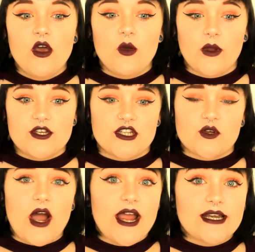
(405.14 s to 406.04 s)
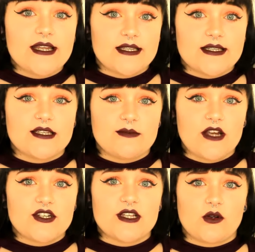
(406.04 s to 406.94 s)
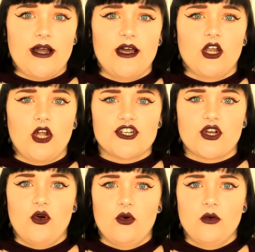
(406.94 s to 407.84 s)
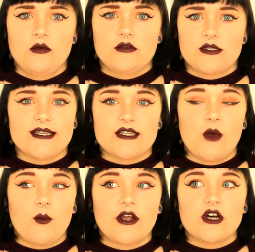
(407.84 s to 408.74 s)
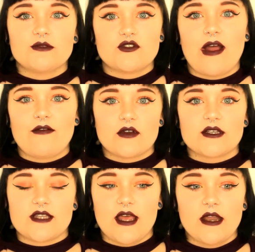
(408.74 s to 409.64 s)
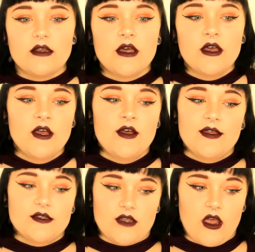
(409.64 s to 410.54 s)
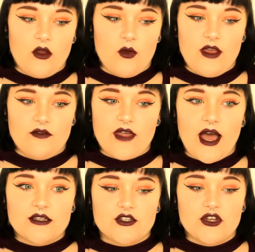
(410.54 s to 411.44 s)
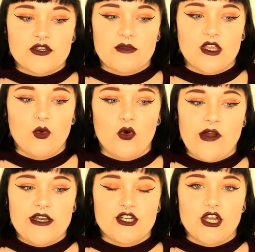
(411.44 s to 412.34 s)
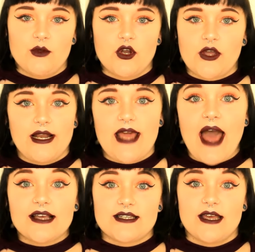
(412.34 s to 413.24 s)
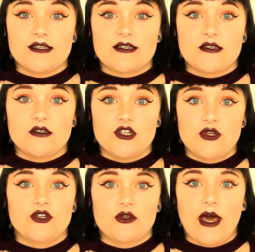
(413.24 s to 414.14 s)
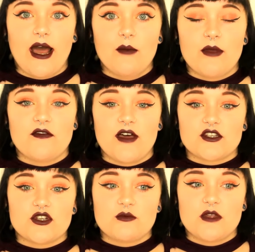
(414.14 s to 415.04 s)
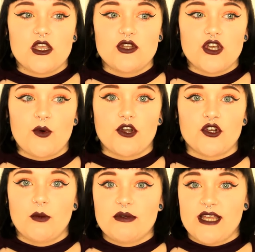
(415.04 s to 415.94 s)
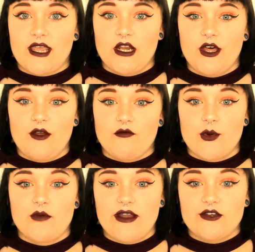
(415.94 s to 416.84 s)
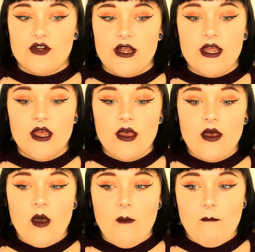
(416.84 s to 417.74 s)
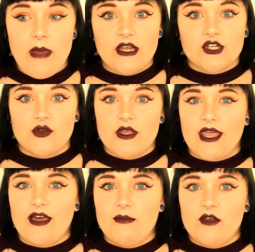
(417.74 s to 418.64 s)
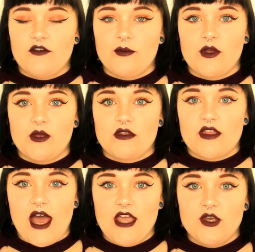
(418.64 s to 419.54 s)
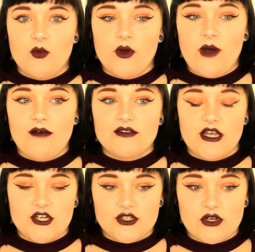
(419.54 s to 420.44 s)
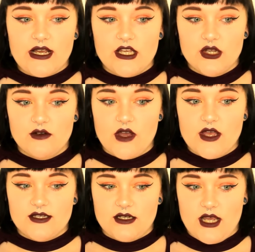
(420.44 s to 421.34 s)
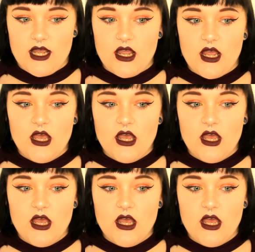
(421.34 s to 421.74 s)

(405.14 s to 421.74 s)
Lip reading: which is quite an easy system actually. It's quite a logical system when it comes to referencing. So if that's not something you already do, luckily Access do that, but if that's not something you do on your particular route of entry, make sure that you get a bit familiar with that. You will have sessions on it at university,